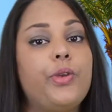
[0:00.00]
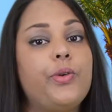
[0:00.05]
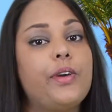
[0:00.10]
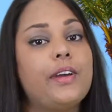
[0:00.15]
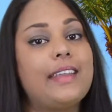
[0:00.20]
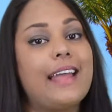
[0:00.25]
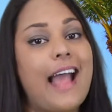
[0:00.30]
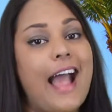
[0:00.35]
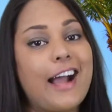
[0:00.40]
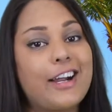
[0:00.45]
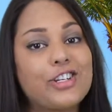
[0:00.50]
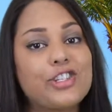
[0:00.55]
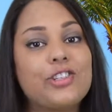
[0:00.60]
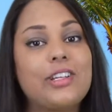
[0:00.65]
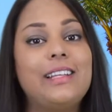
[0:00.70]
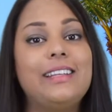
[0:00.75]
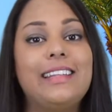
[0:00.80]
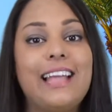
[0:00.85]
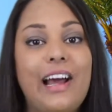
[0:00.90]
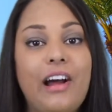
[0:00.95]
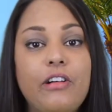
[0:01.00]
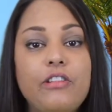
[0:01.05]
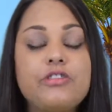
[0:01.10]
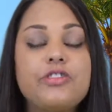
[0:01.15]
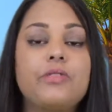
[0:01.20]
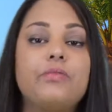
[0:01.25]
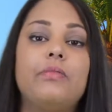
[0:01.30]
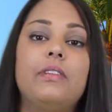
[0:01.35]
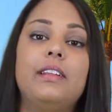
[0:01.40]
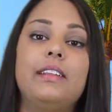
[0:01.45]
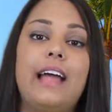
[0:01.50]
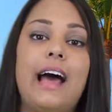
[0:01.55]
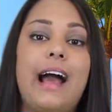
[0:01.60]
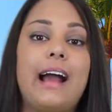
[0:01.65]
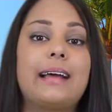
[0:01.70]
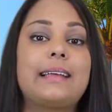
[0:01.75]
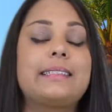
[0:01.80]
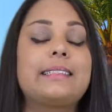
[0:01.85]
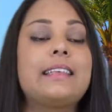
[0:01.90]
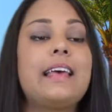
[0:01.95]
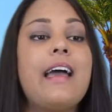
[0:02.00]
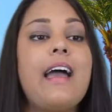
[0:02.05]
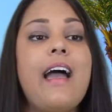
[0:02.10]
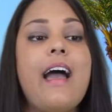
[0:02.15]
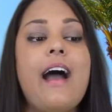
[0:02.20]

you can actually lounge and relax.